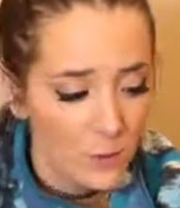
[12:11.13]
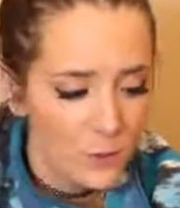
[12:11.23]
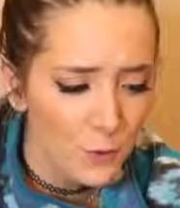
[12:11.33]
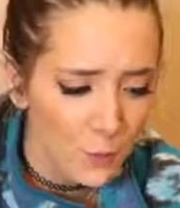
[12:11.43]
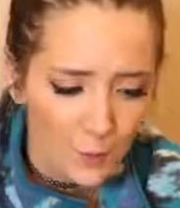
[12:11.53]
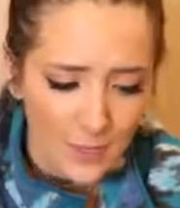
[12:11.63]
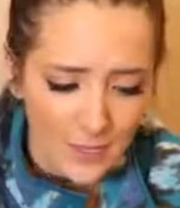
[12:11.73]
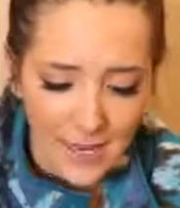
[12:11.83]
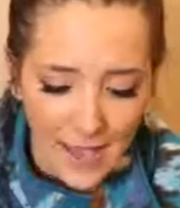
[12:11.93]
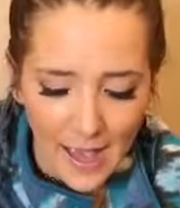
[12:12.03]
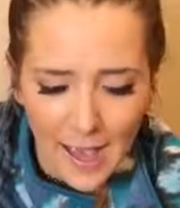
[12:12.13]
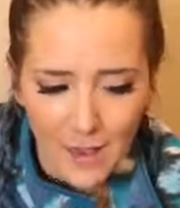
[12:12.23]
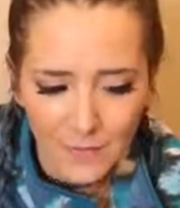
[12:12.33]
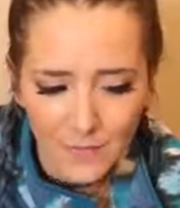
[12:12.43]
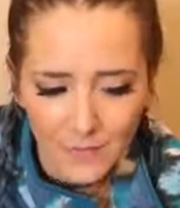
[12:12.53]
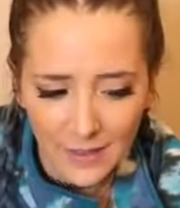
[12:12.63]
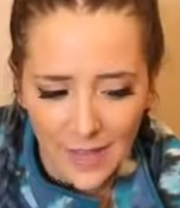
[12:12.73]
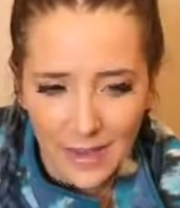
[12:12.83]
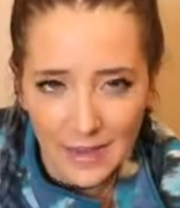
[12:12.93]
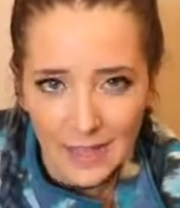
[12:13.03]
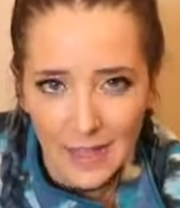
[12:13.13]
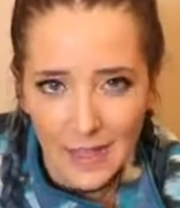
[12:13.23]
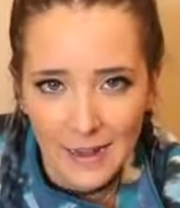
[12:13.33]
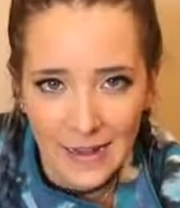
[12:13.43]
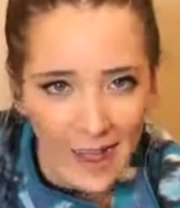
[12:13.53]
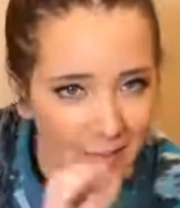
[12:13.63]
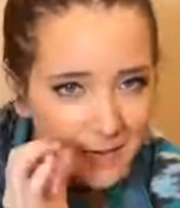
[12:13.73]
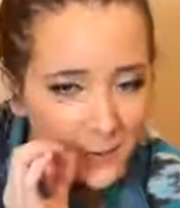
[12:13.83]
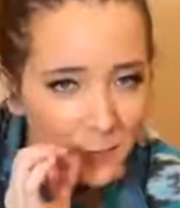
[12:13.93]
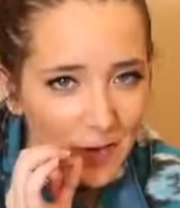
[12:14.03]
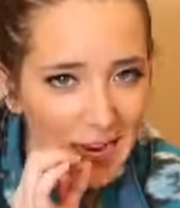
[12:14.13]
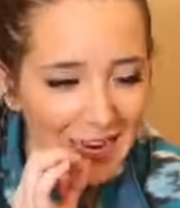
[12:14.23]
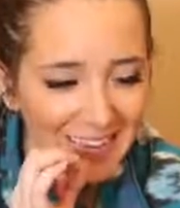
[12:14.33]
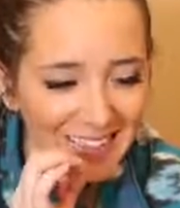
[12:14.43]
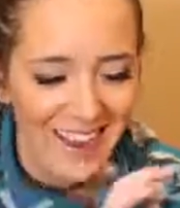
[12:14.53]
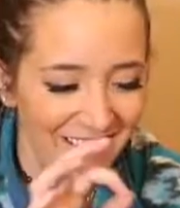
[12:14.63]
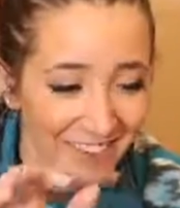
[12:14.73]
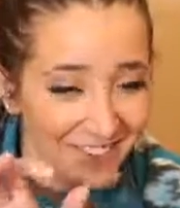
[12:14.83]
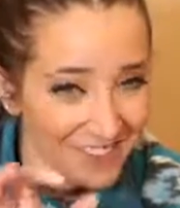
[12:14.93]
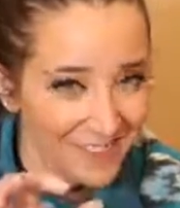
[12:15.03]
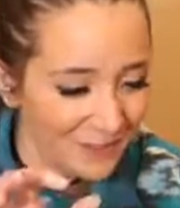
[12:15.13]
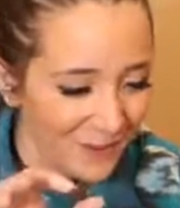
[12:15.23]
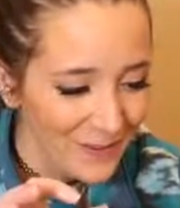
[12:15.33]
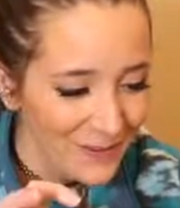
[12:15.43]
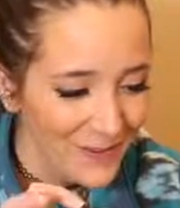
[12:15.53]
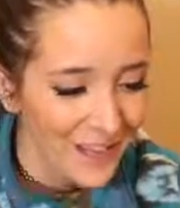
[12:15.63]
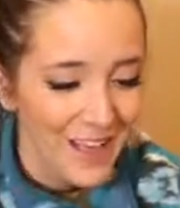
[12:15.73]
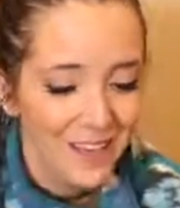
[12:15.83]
would you really have like a necklace ring at your disposal?